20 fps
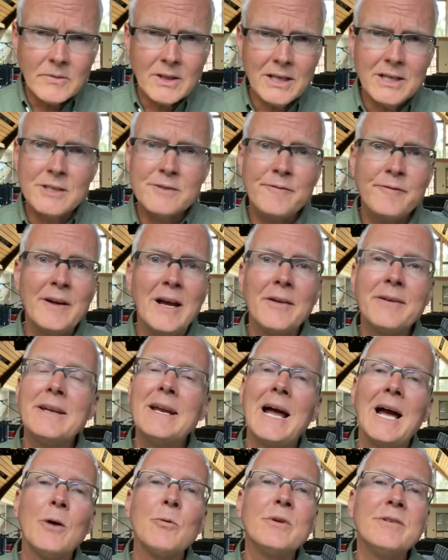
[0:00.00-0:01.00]
is found in
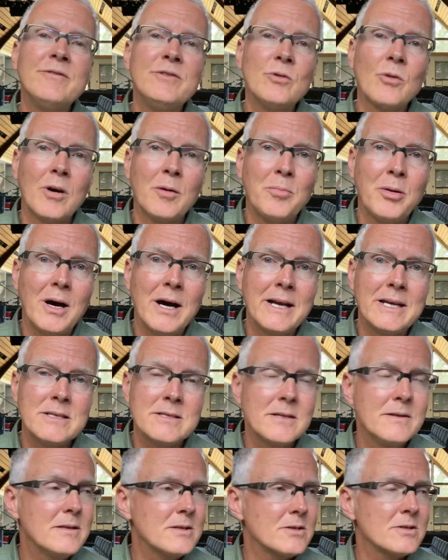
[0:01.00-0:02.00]
how we view our
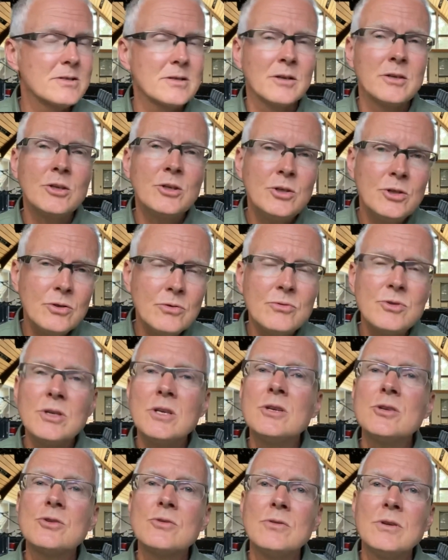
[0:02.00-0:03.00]
bodies. And this is a huge
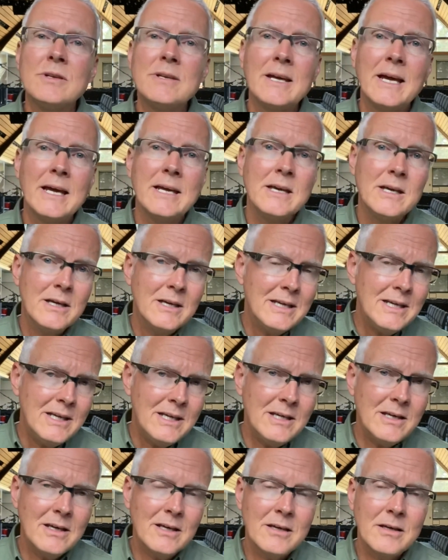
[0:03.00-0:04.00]
issue today
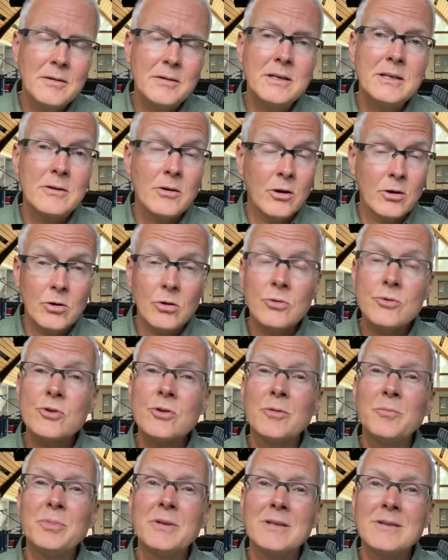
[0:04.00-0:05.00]
in our
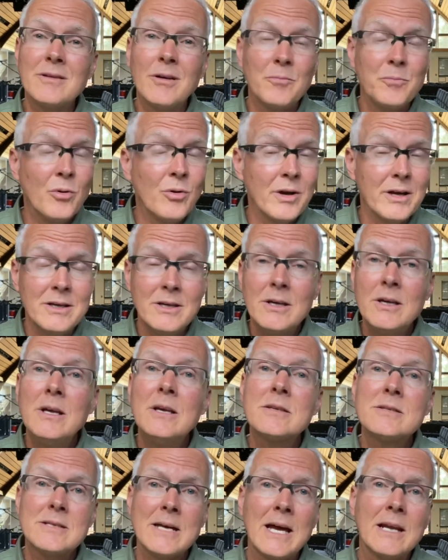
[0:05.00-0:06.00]
culture, but boy,
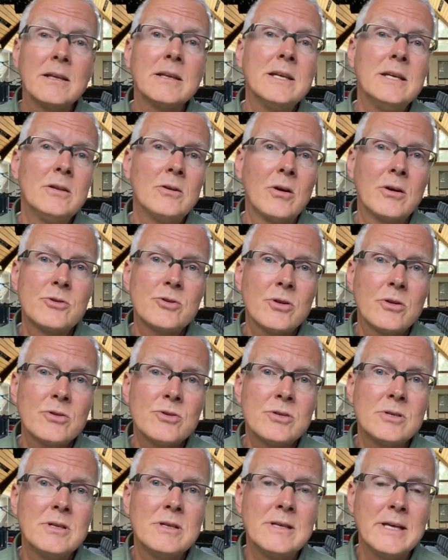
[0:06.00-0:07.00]
sadly in our
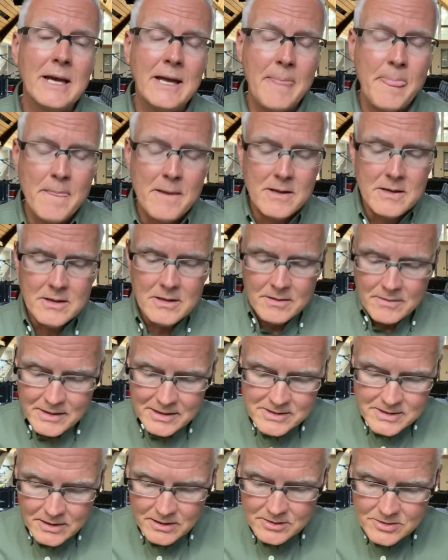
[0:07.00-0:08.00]
church today,
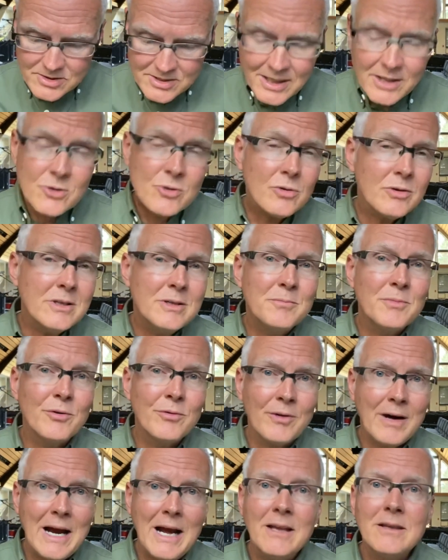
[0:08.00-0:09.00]
that sexual
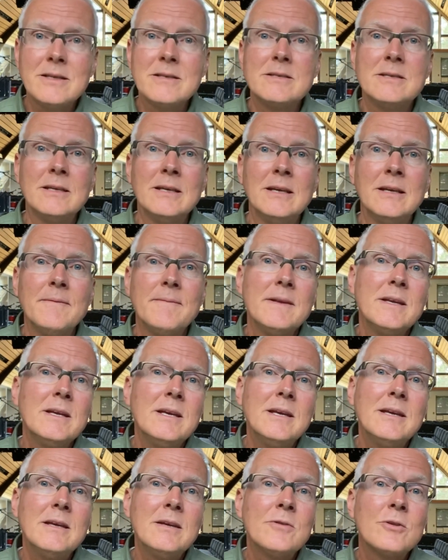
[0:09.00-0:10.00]
immorality,
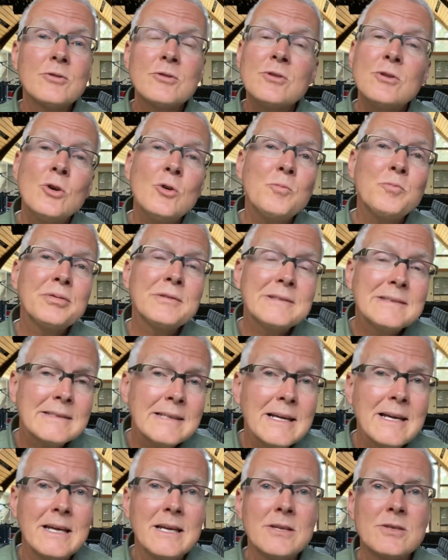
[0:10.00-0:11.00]
there's no
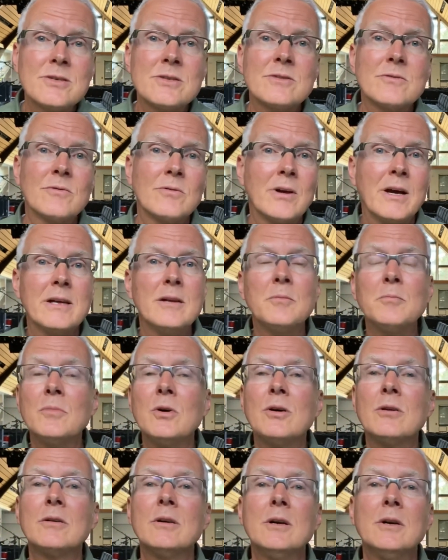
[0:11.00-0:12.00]
place, right,
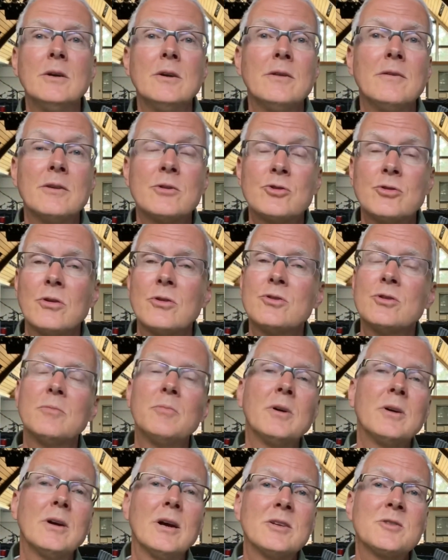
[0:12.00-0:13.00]
among the church,
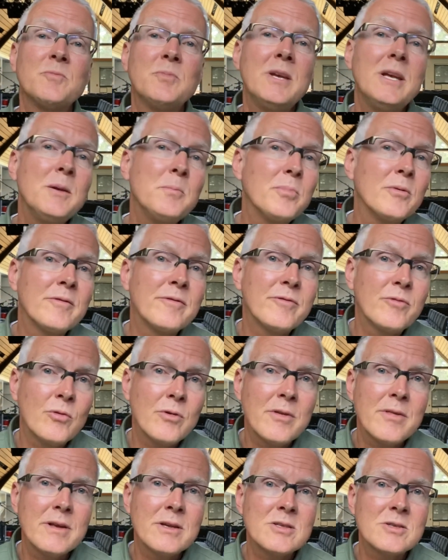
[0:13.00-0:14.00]
among God's people
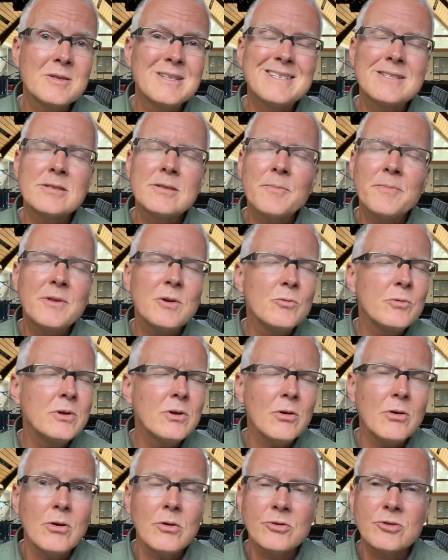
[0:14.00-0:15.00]
for this. It's something we
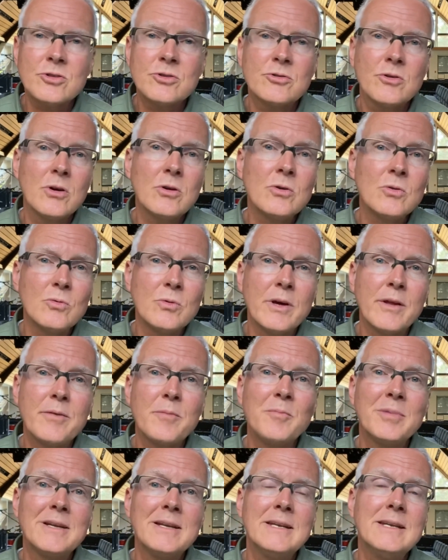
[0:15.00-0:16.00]
all struggle with,
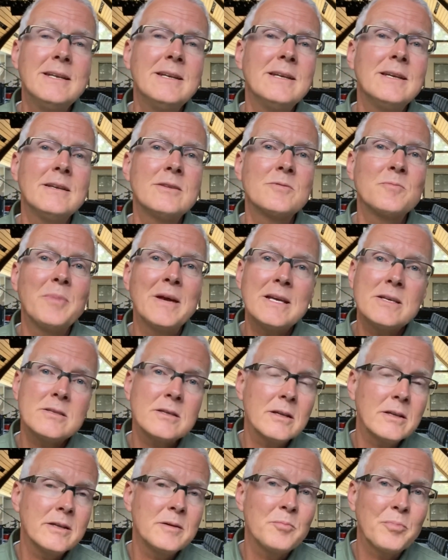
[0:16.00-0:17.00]
but it is
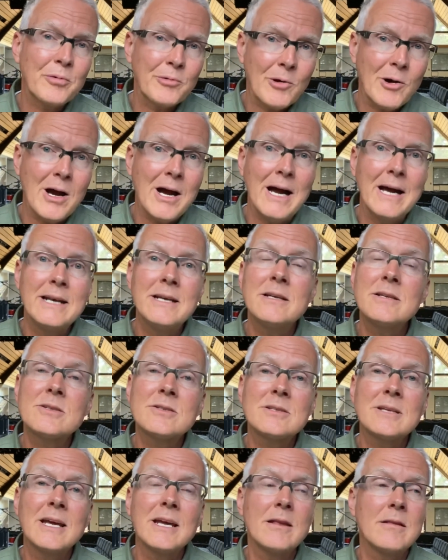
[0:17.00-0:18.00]
basically pride. It's
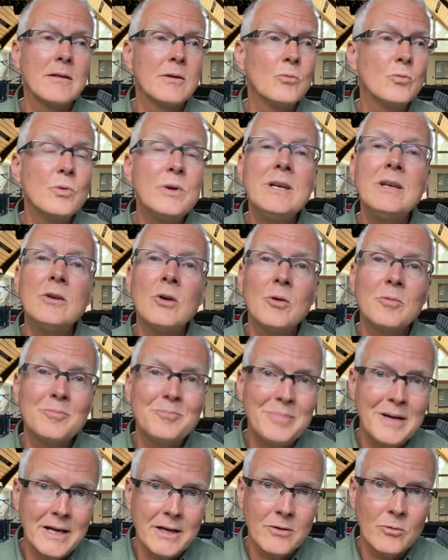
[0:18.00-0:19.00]
saying that we know
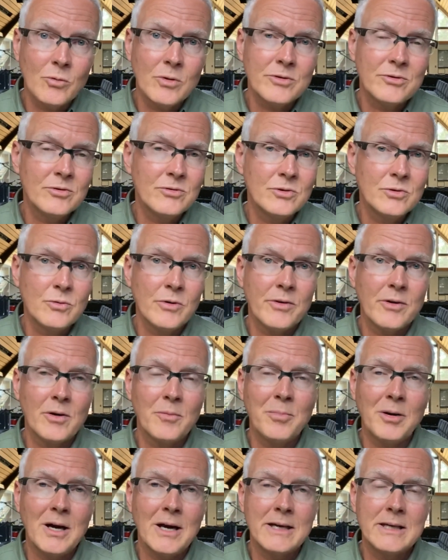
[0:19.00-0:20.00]
better what to do with our
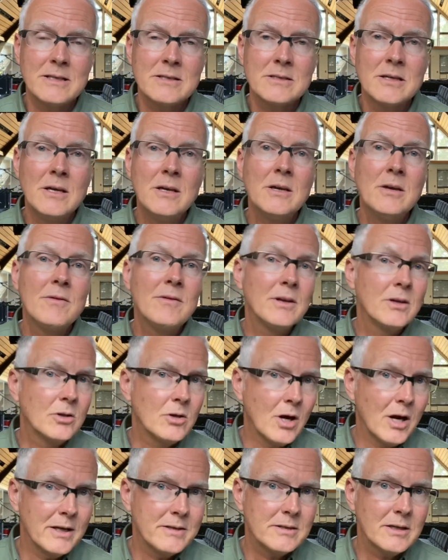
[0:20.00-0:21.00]
bodies than
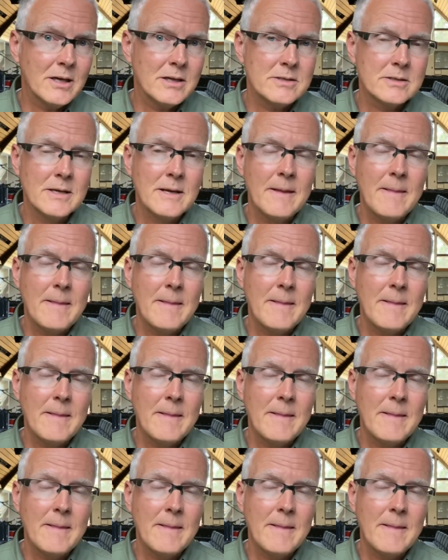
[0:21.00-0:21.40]
God does.